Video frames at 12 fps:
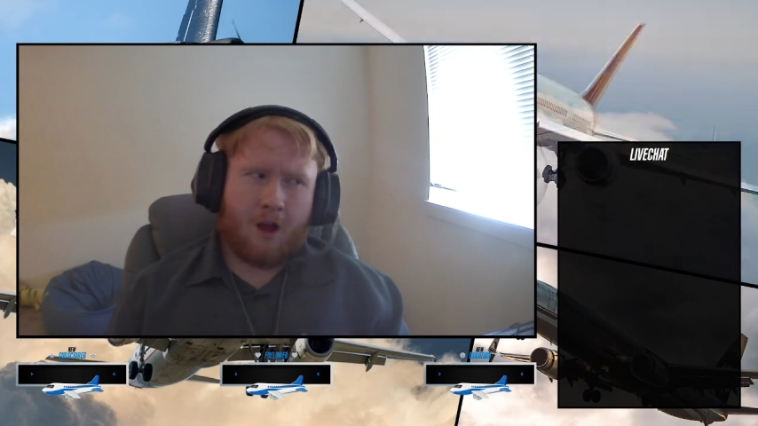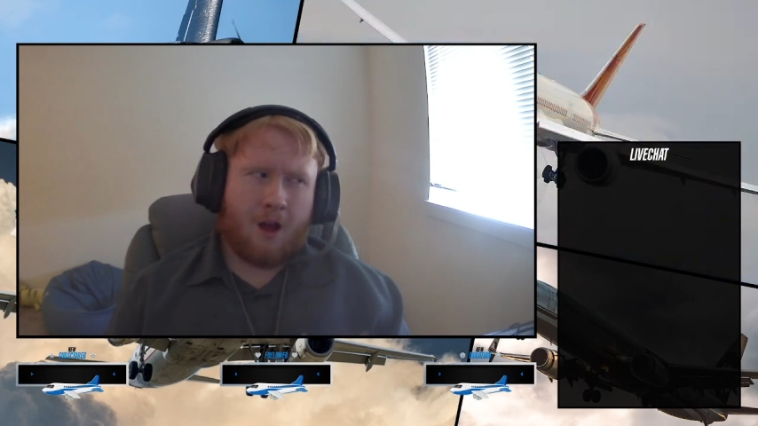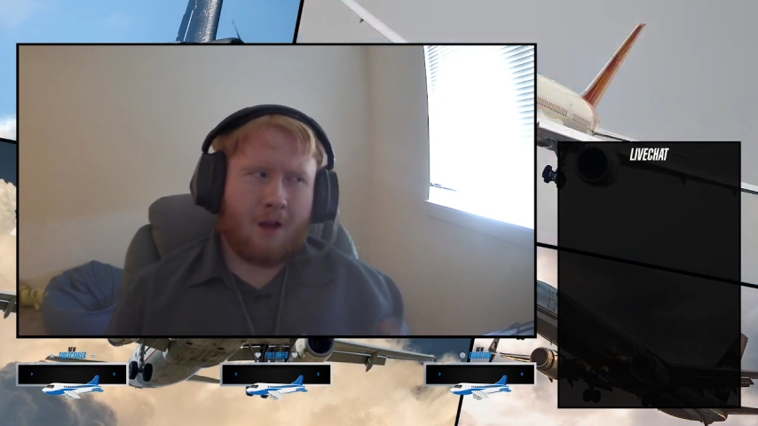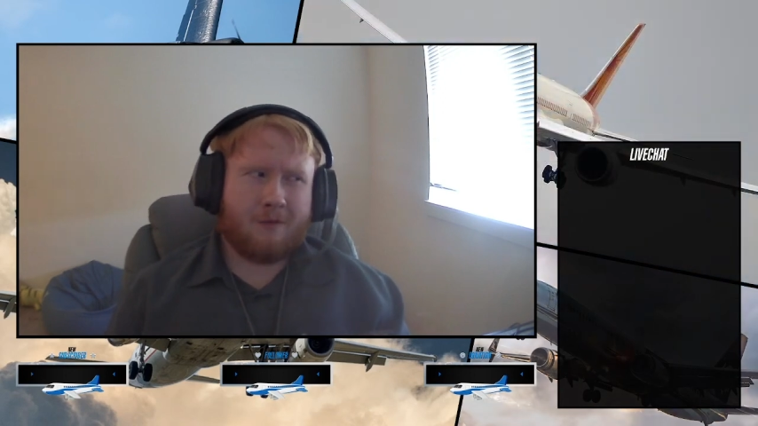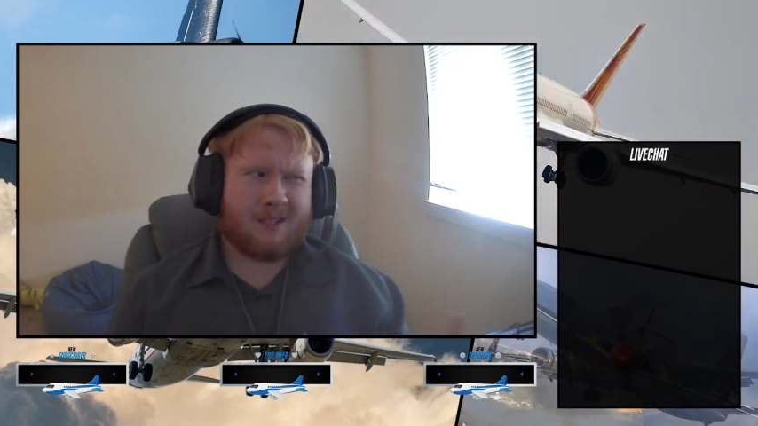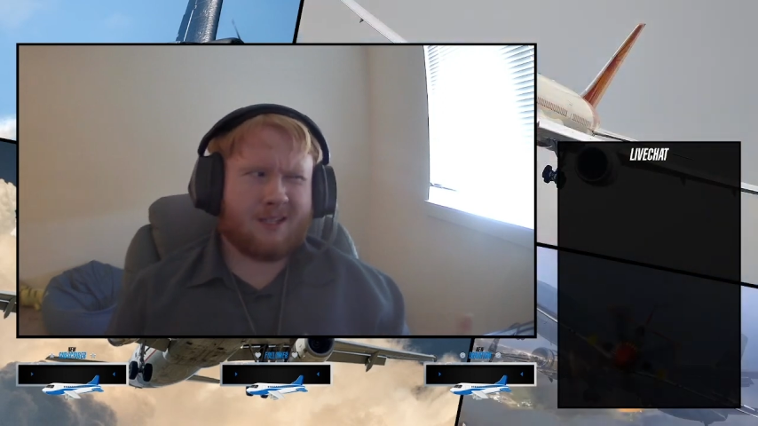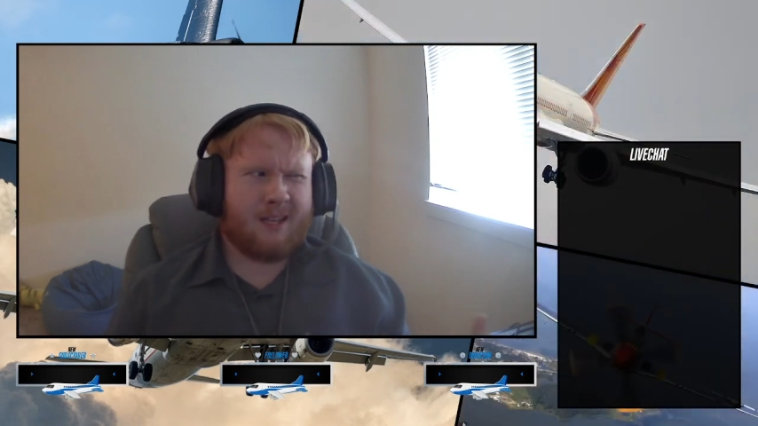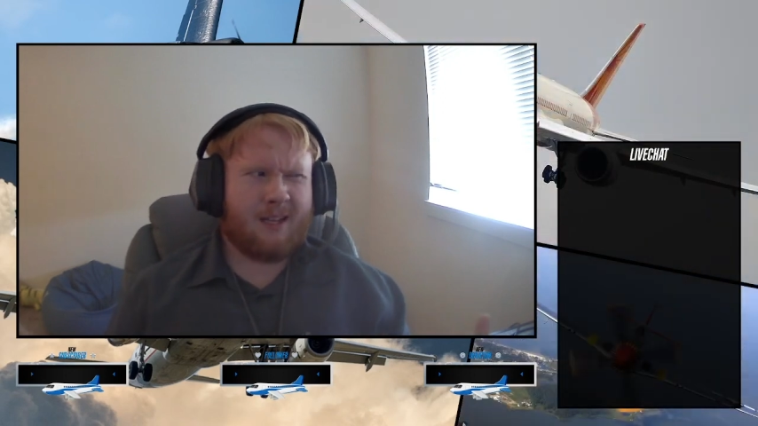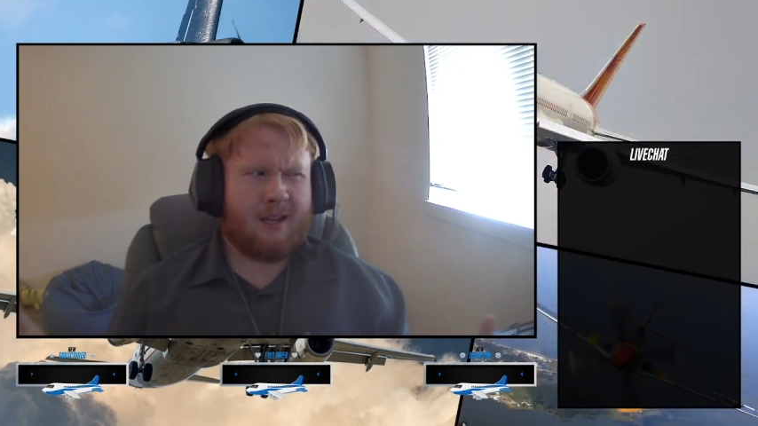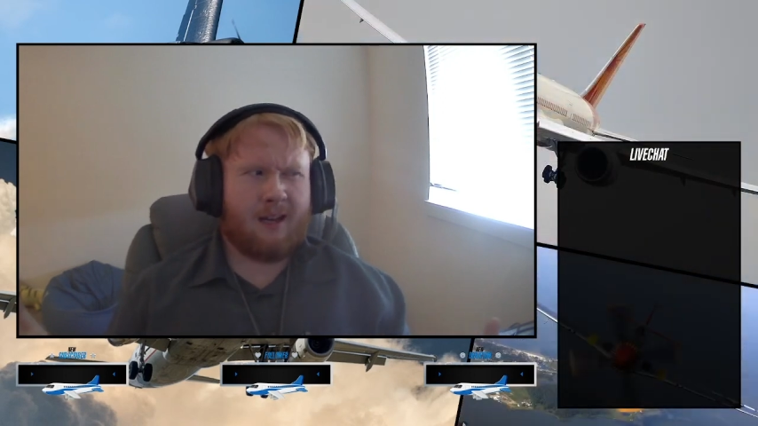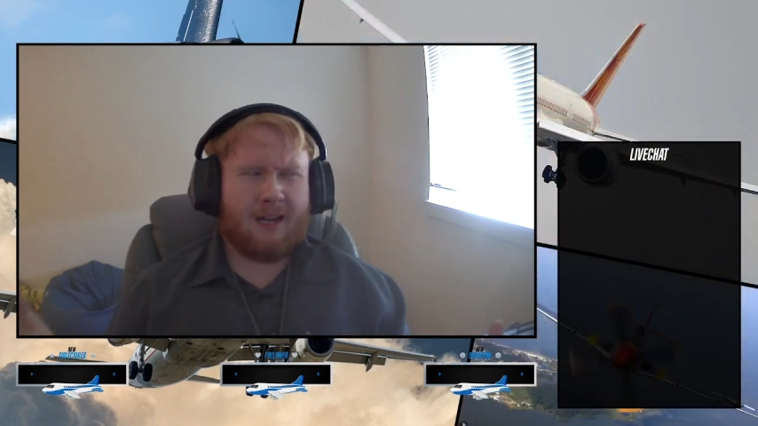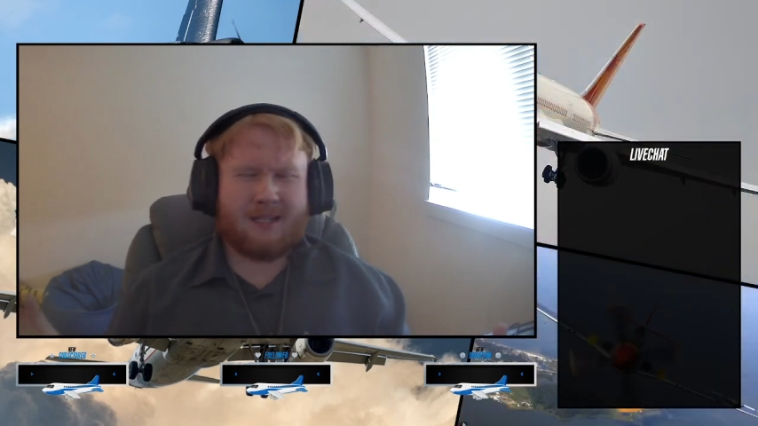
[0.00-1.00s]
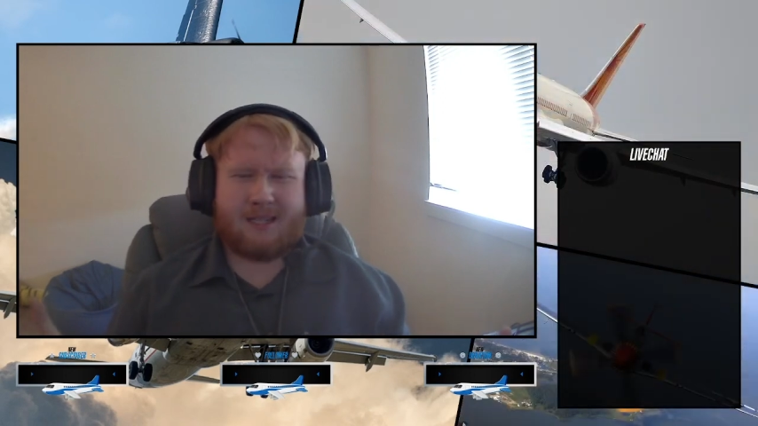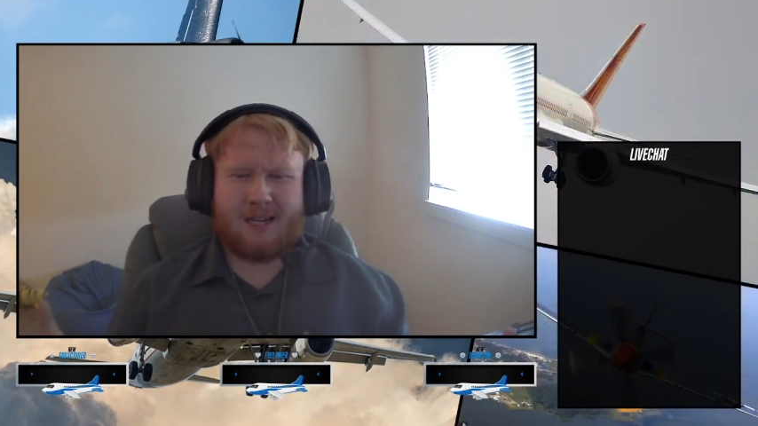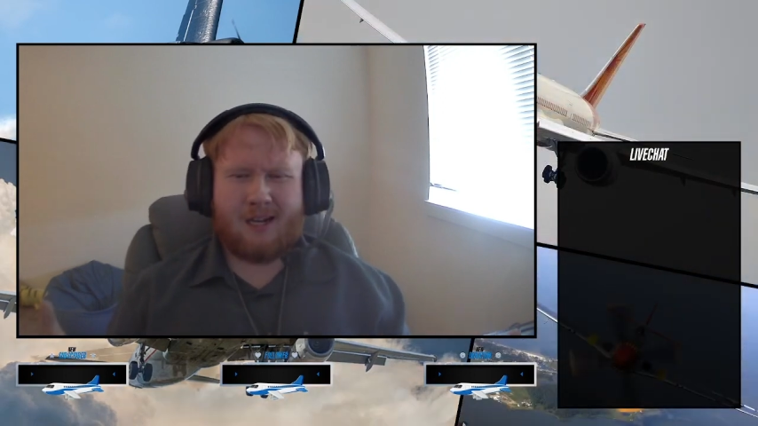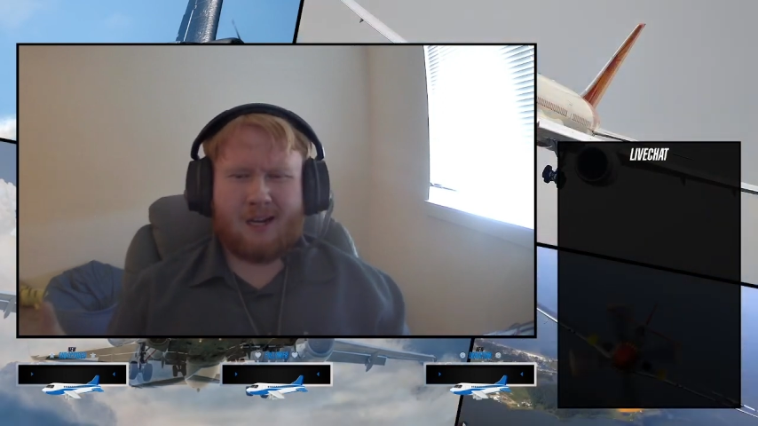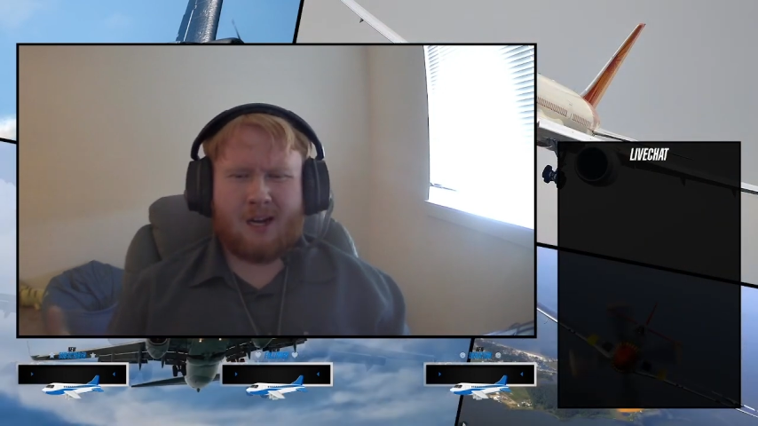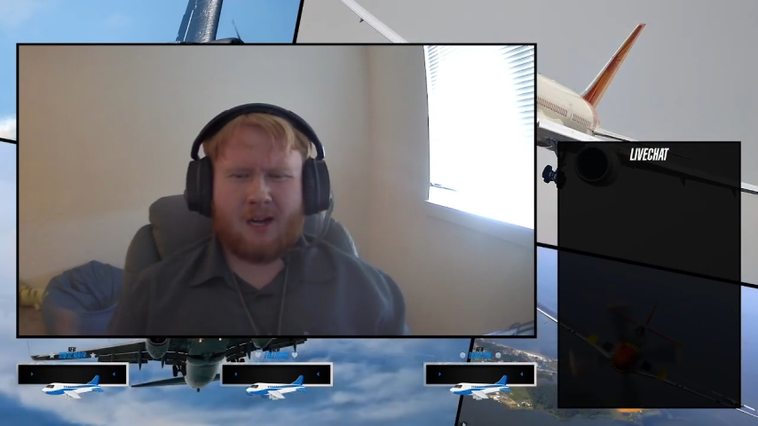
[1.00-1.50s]
Obviously, it's
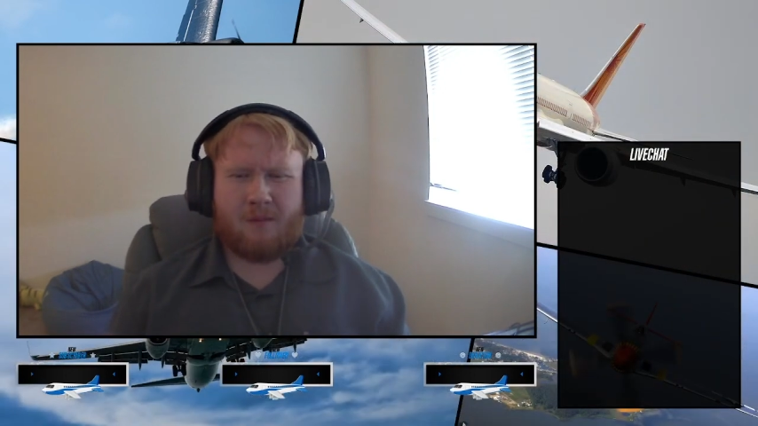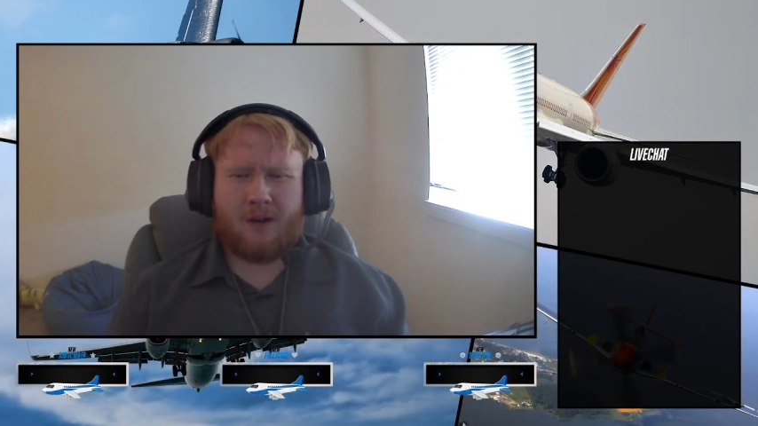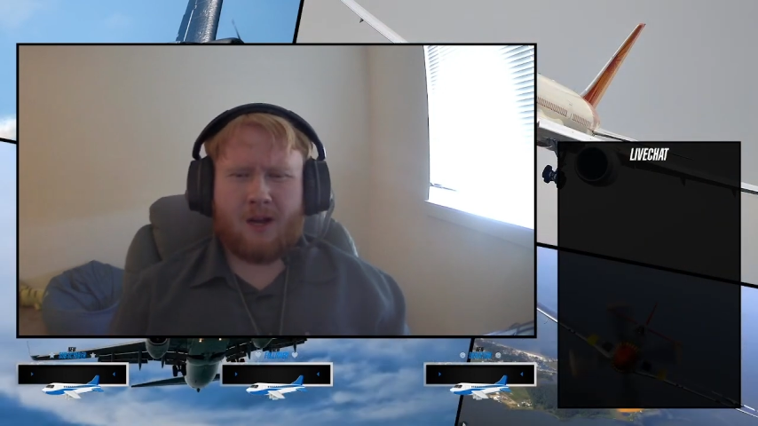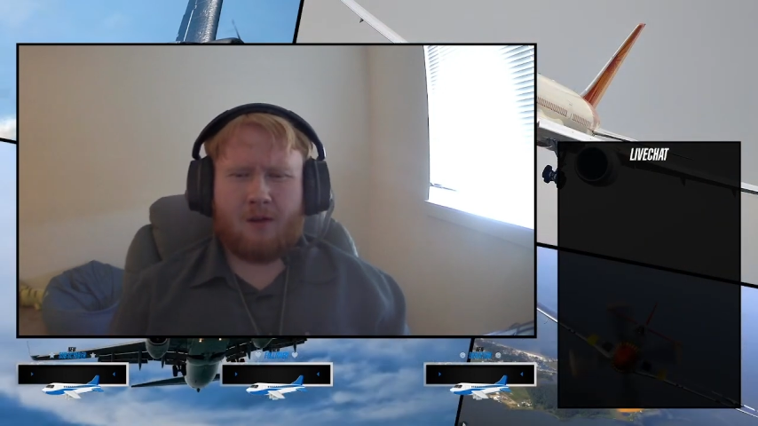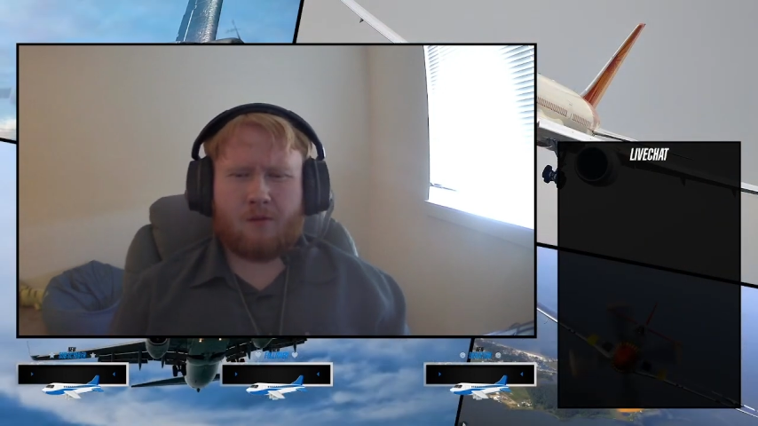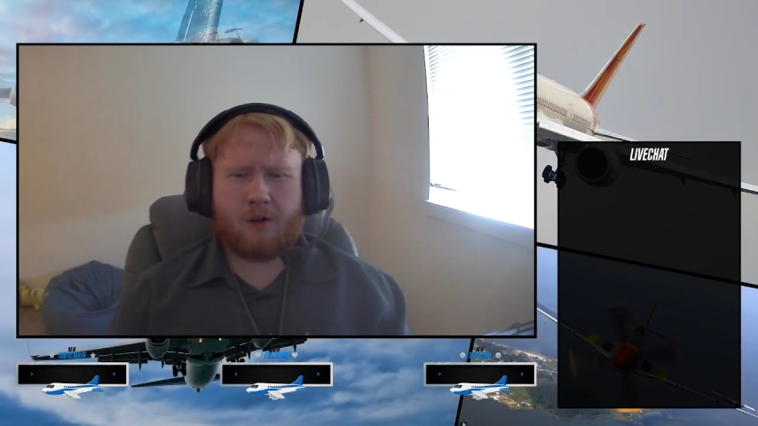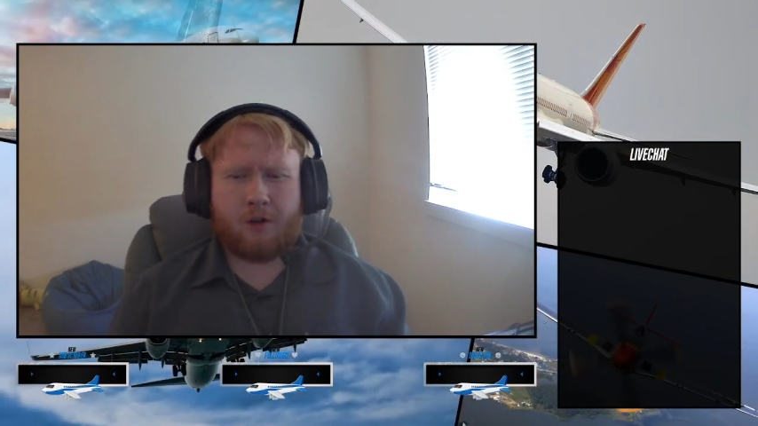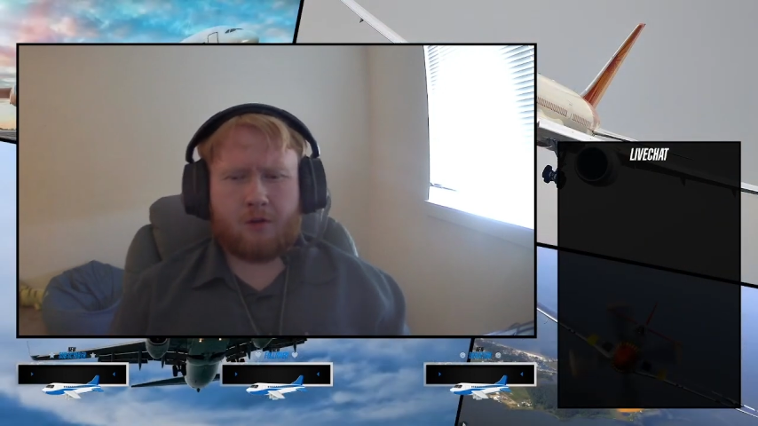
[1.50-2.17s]
gonna come down